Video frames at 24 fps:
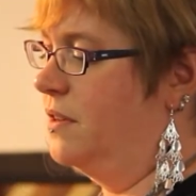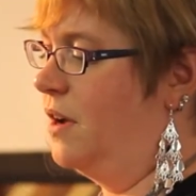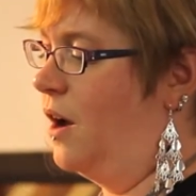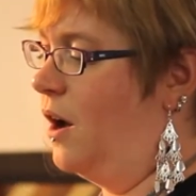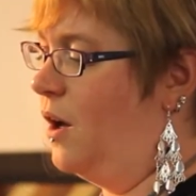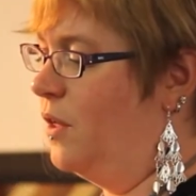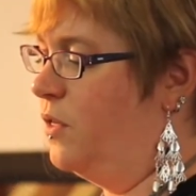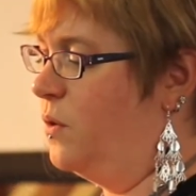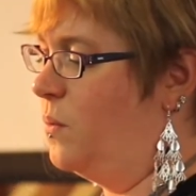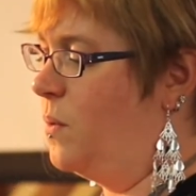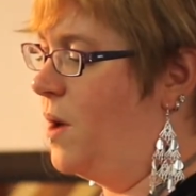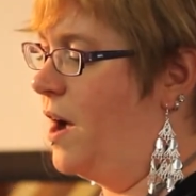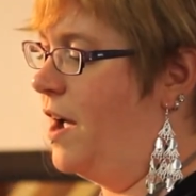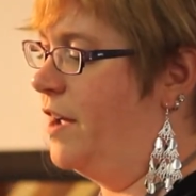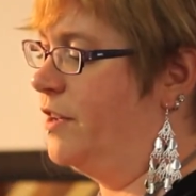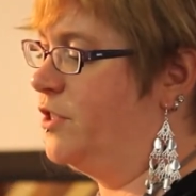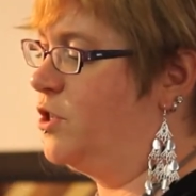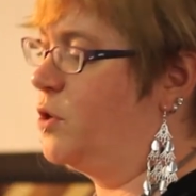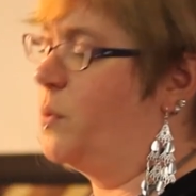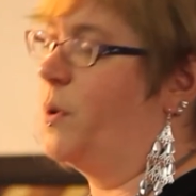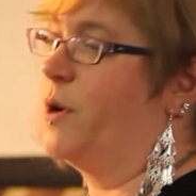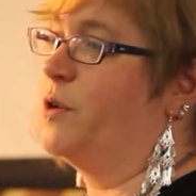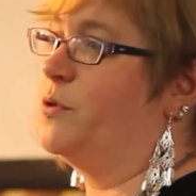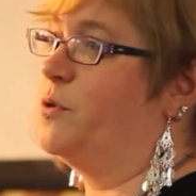All the while,
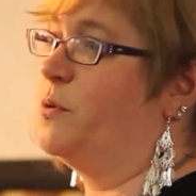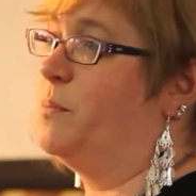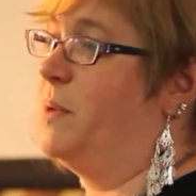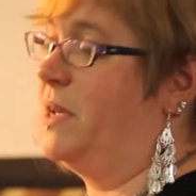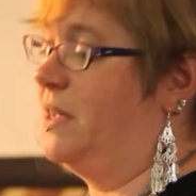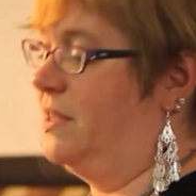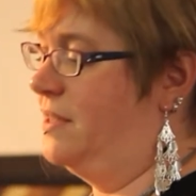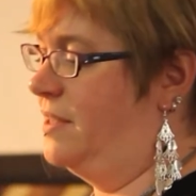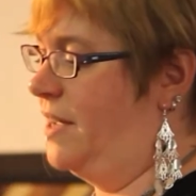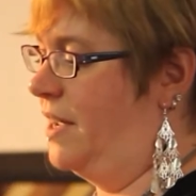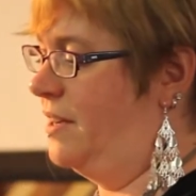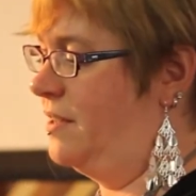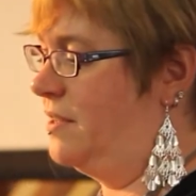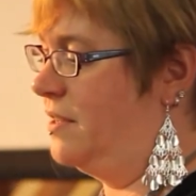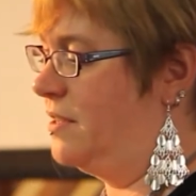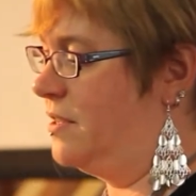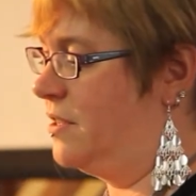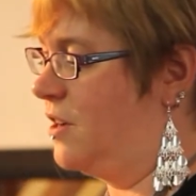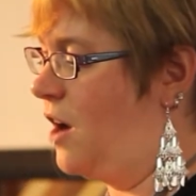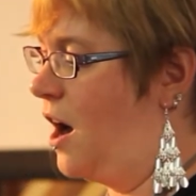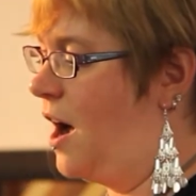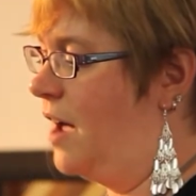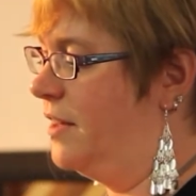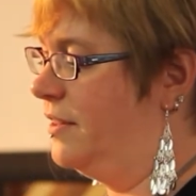squares were being sent to
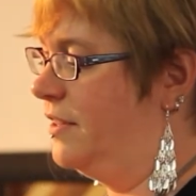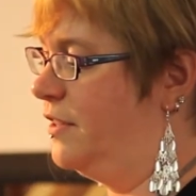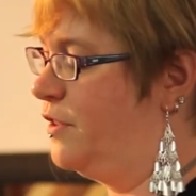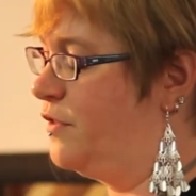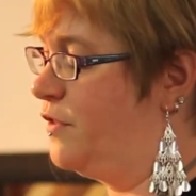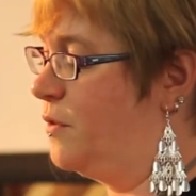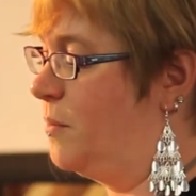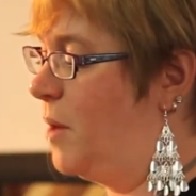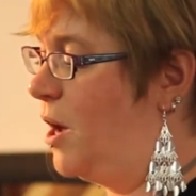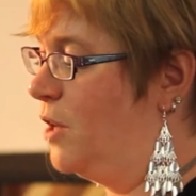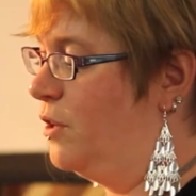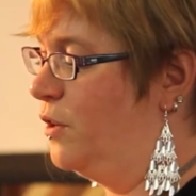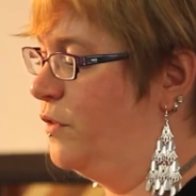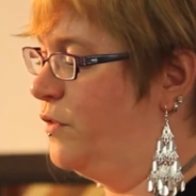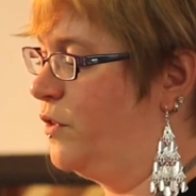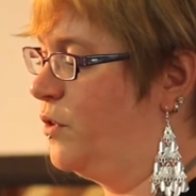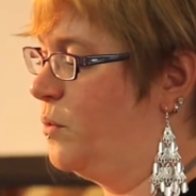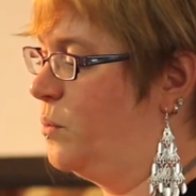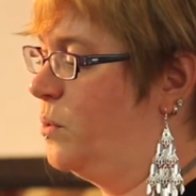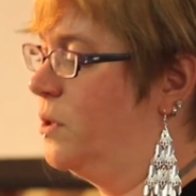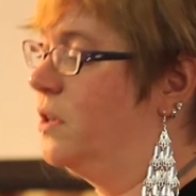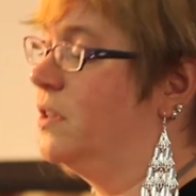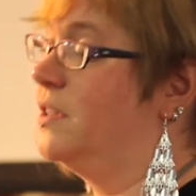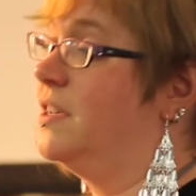Scotland from all over the
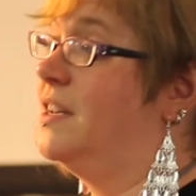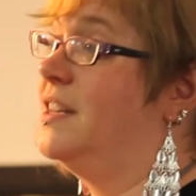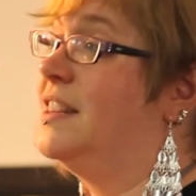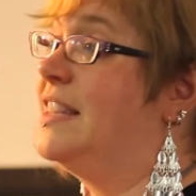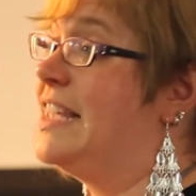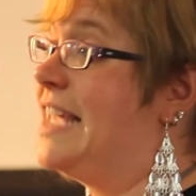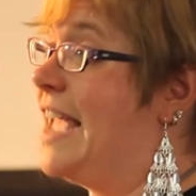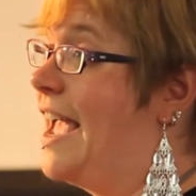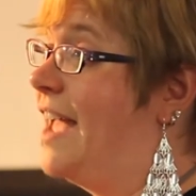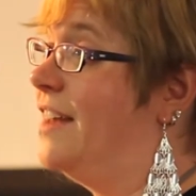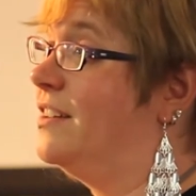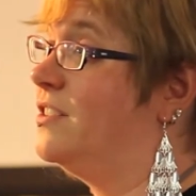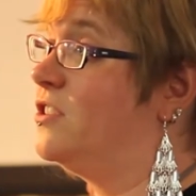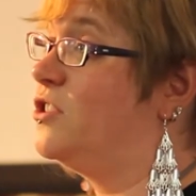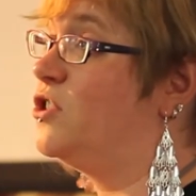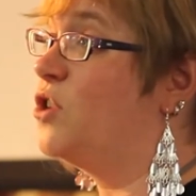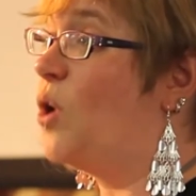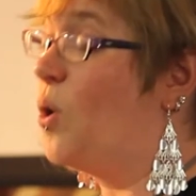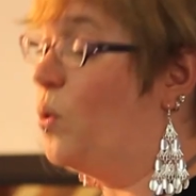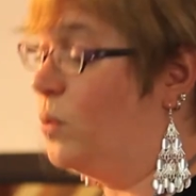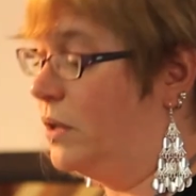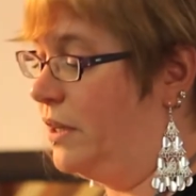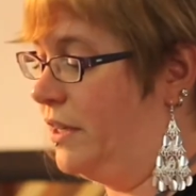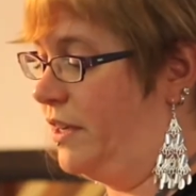world, and in the end,
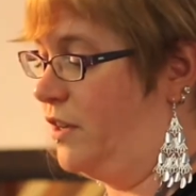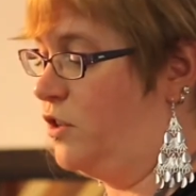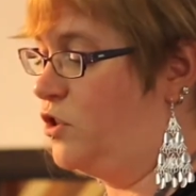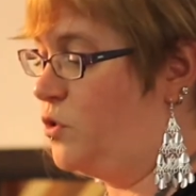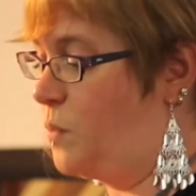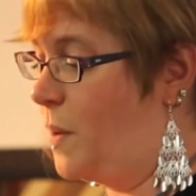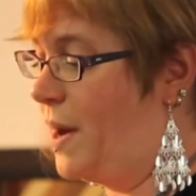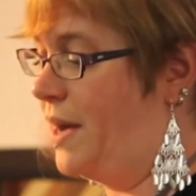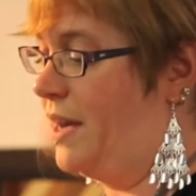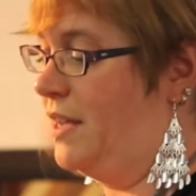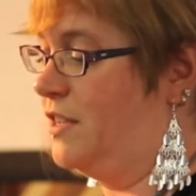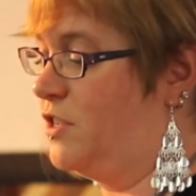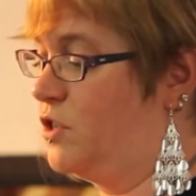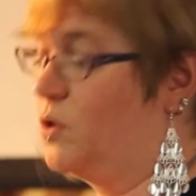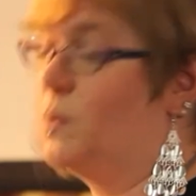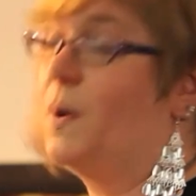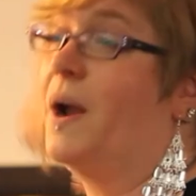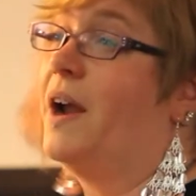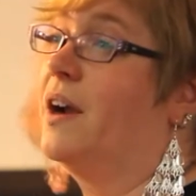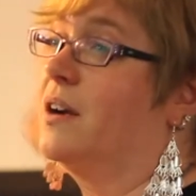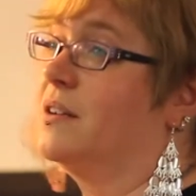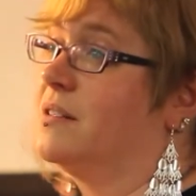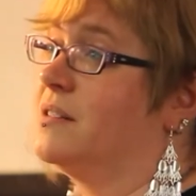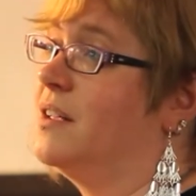totaling 20
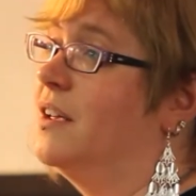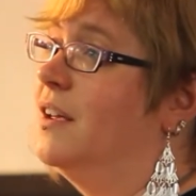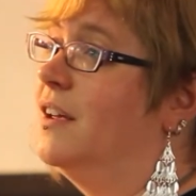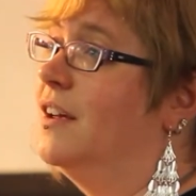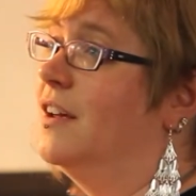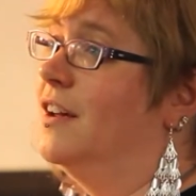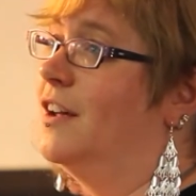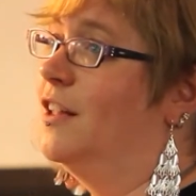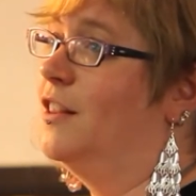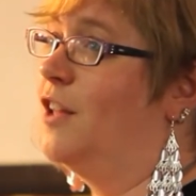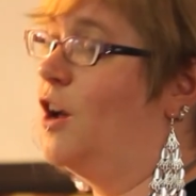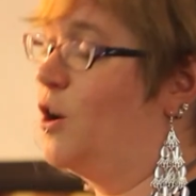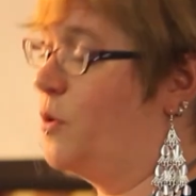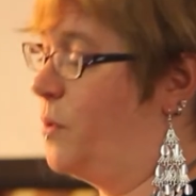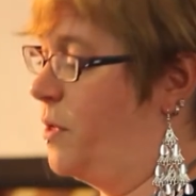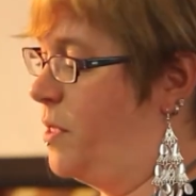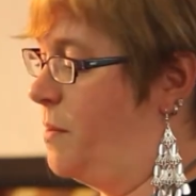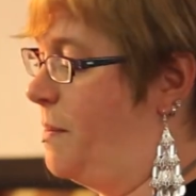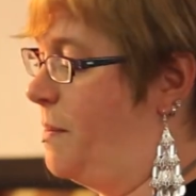squares, along with a